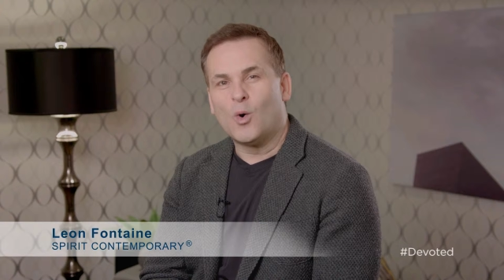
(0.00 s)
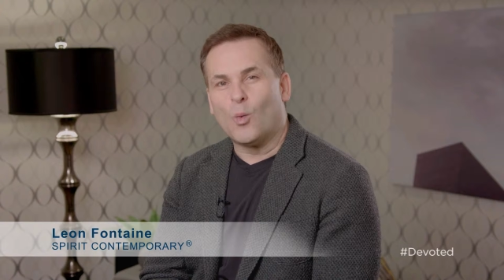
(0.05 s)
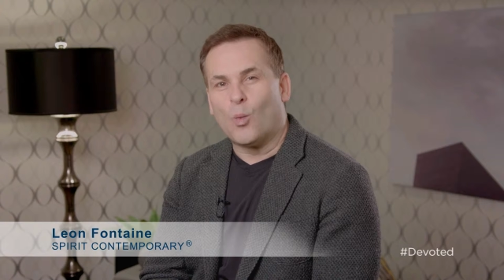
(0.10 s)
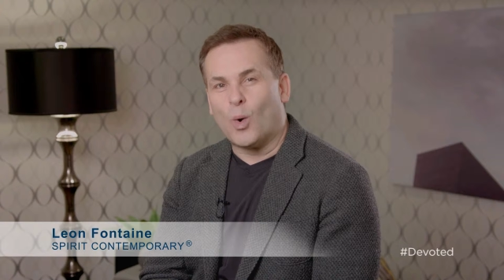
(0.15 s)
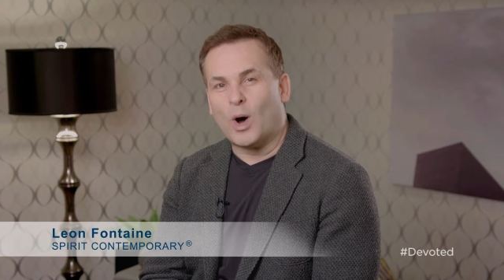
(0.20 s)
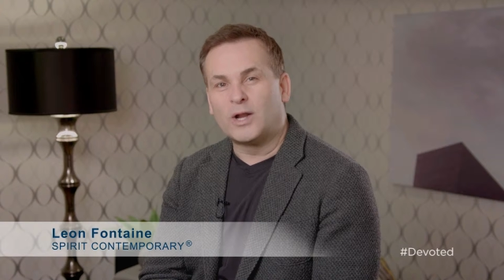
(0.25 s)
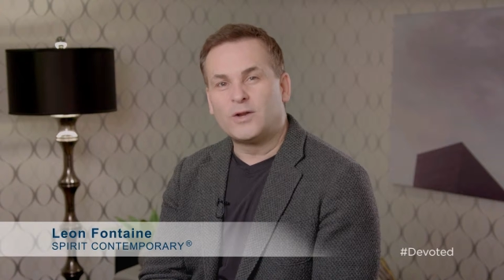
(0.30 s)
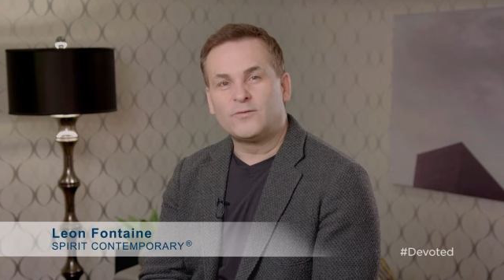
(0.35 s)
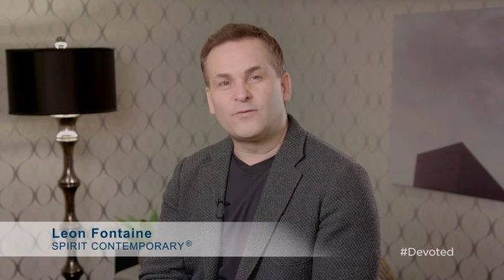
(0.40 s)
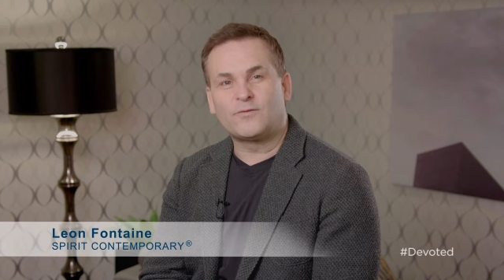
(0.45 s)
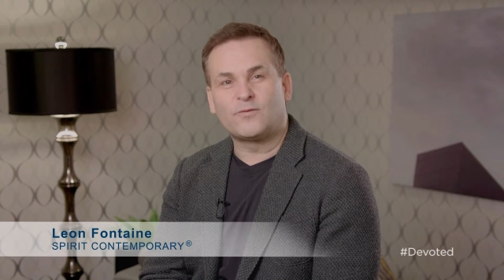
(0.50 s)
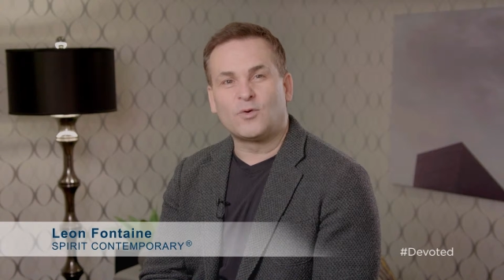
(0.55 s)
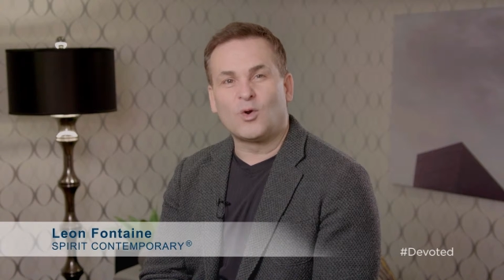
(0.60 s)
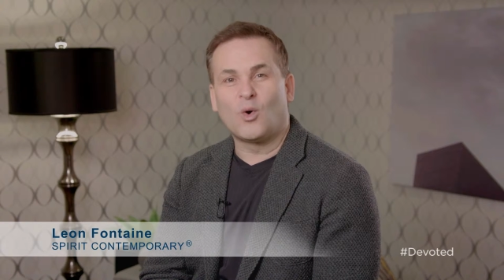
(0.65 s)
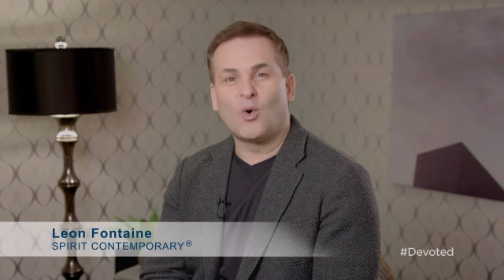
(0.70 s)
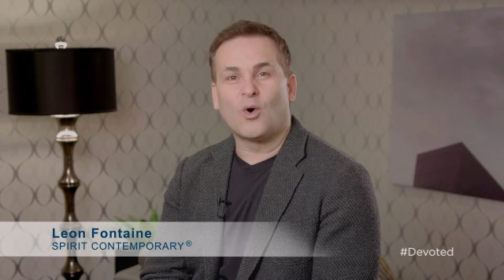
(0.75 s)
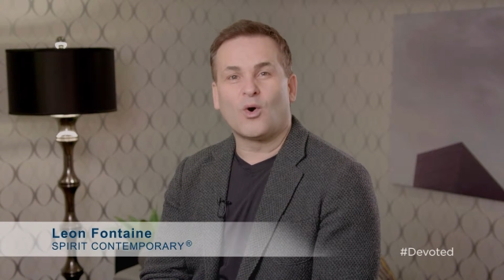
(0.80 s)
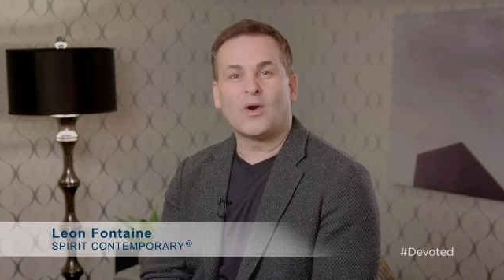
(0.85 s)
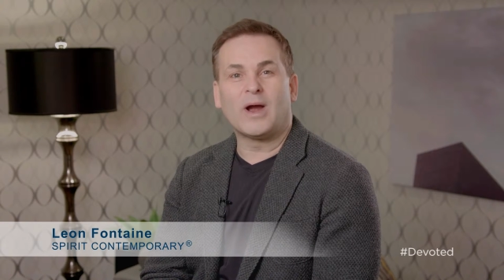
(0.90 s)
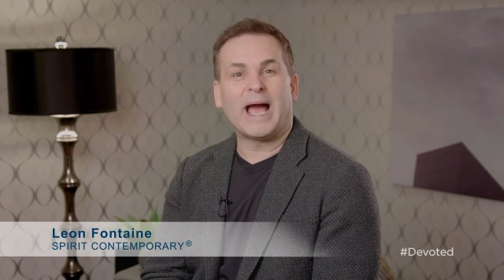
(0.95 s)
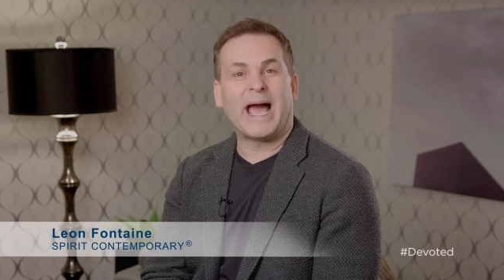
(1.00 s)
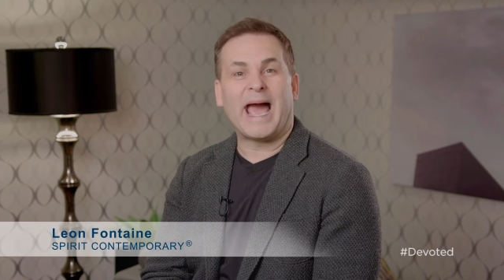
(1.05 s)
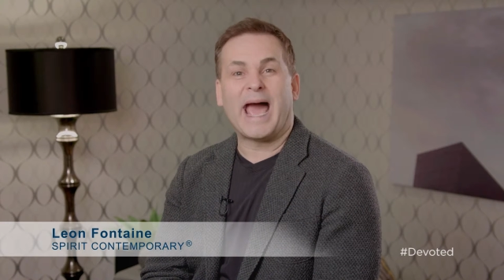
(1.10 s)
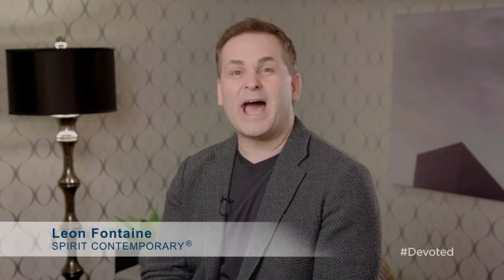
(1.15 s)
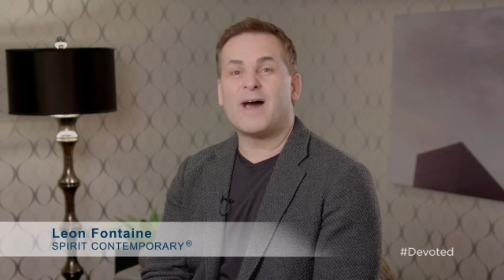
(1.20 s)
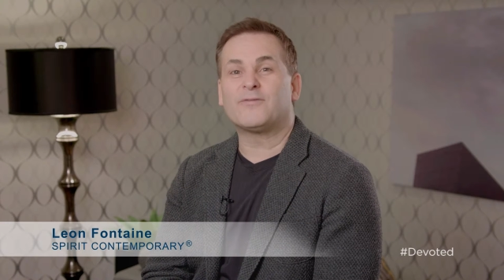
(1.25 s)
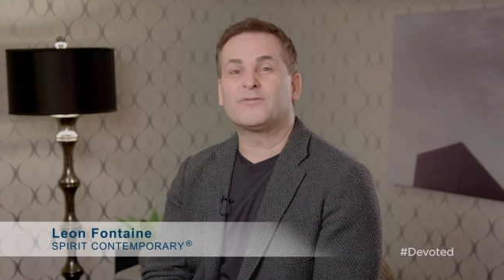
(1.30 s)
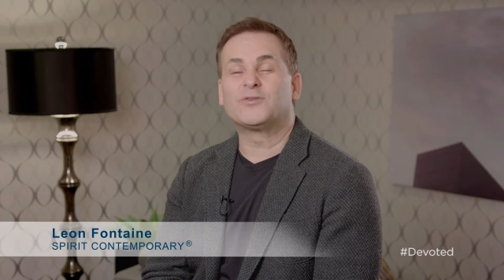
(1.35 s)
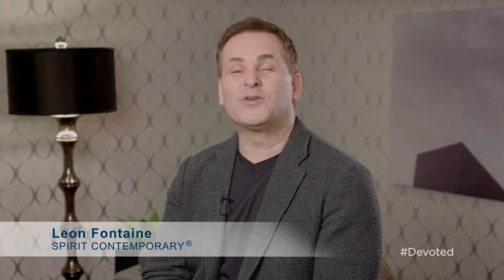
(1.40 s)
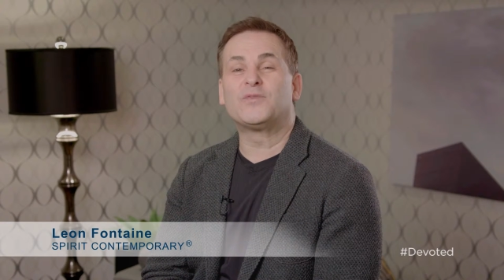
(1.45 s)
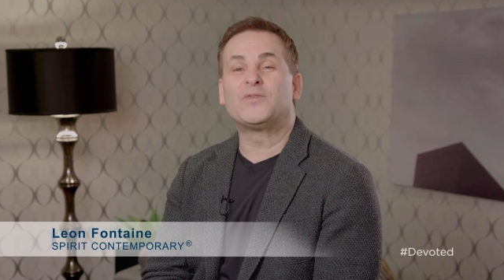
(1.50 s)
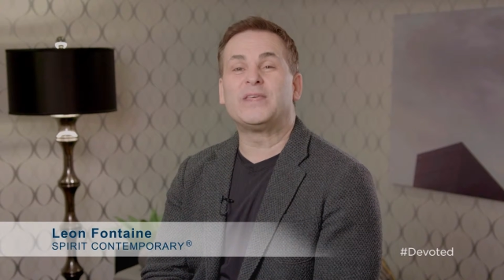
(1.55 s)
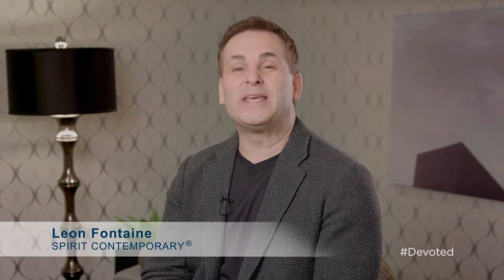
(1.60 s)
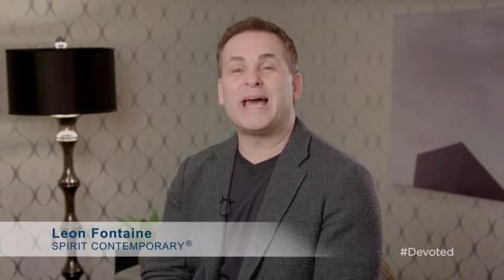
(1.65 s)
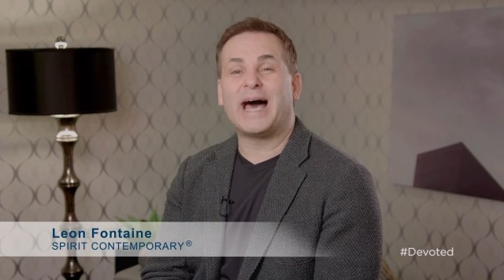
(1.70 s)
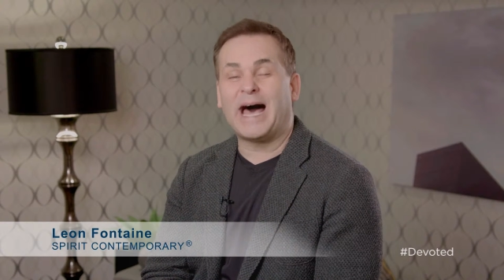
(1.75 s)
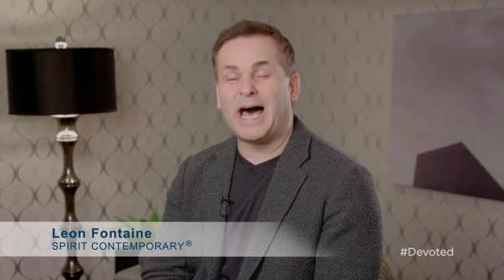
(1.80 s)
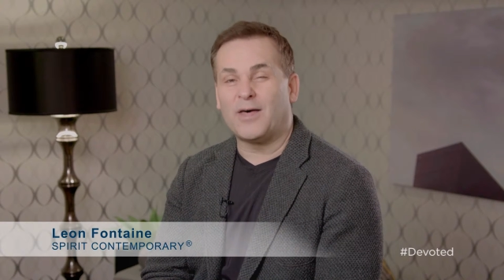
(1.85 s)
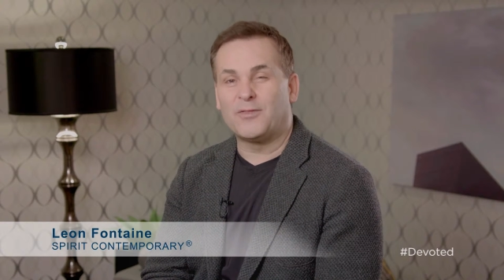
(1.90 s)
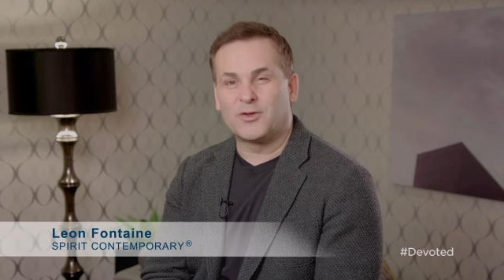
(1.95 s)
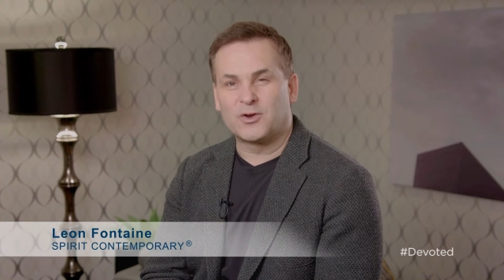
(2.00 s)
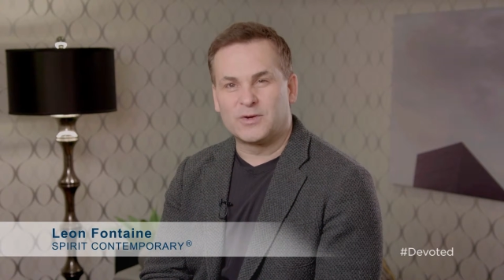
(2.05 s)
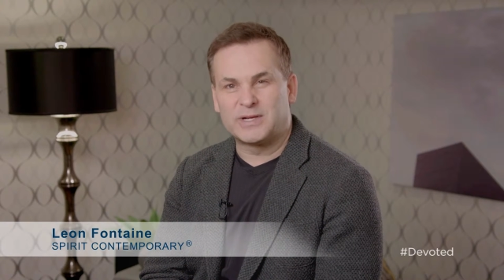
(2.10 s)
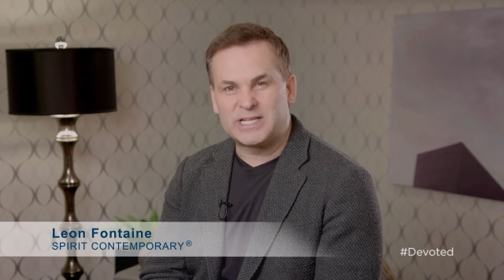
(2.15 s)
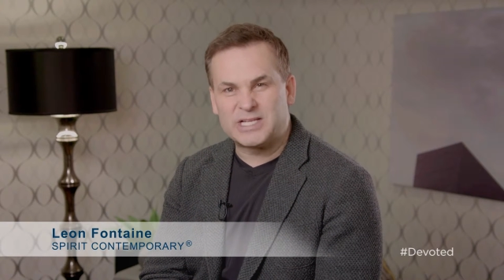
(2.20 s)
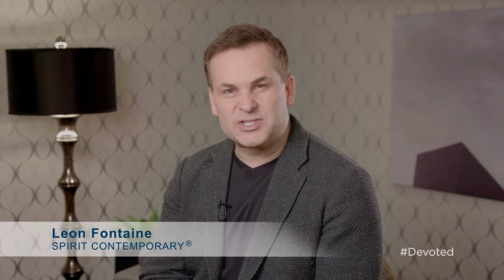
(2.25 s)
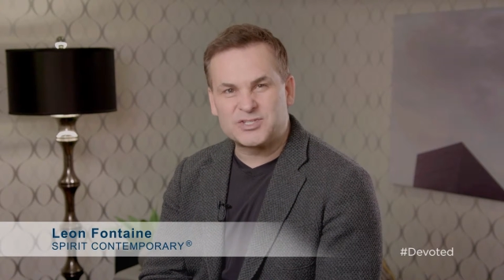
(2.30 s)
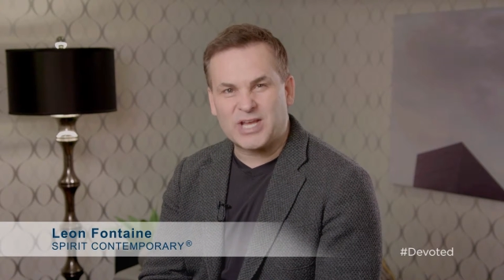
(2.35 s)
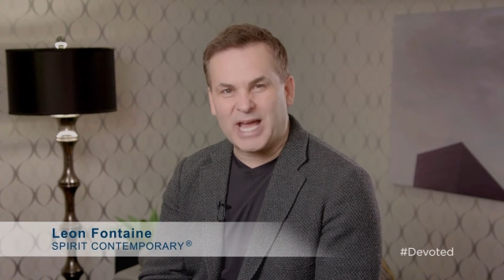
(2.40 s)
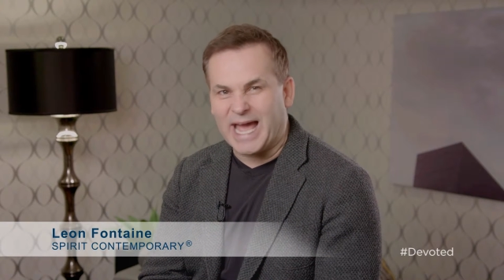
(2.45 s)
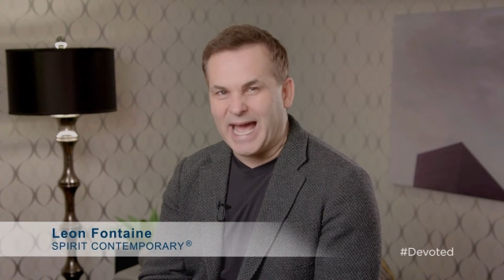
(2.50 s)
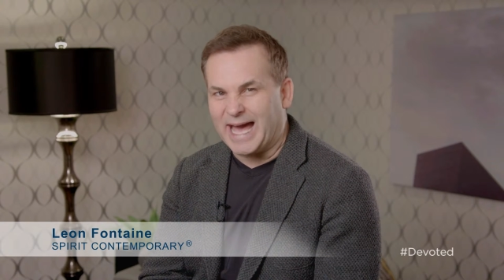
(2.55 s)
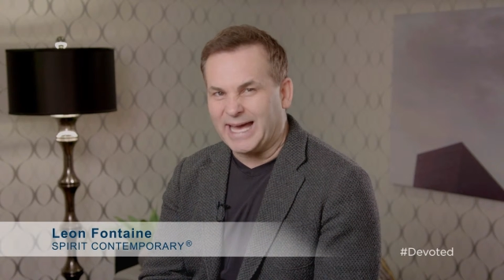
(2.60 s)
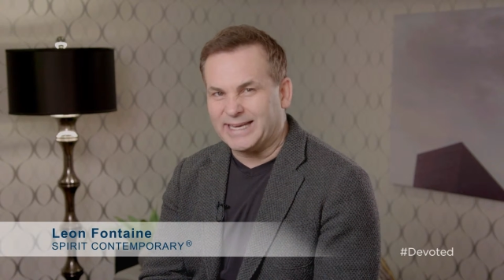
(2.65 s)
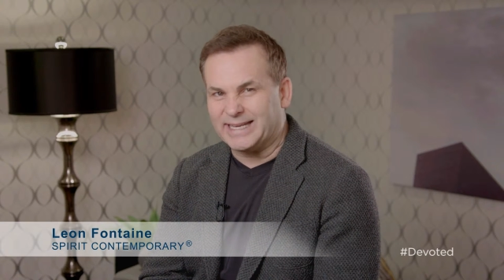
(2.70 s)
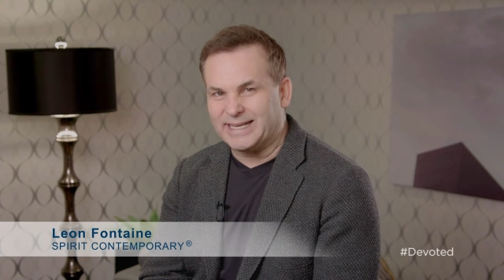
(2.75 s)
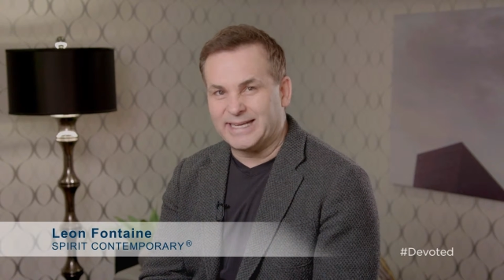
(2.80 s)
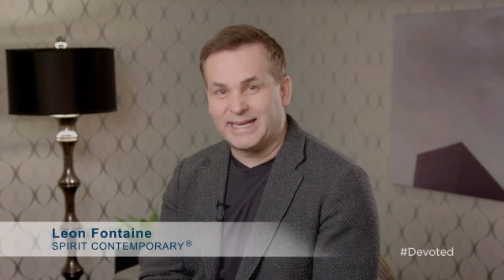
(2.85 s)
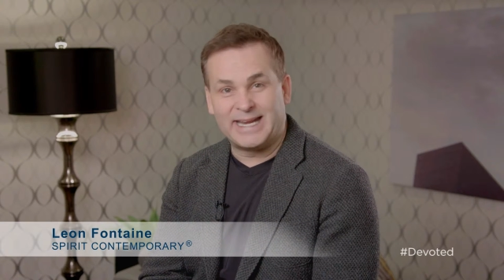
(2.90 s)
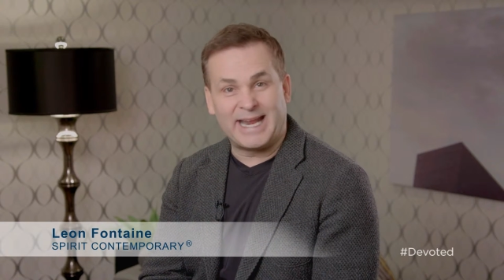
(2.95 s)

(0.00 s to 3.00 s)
One floor after the other is added,